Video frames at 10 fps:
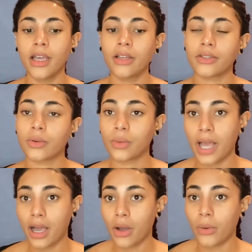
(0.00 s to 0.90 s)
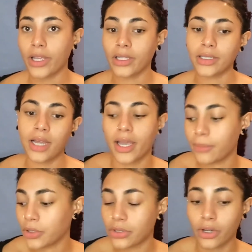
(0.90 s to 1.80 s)
So now it's time
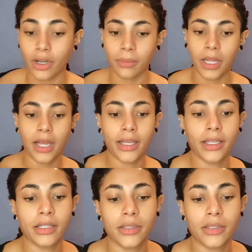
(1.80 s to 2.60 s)
to start applying these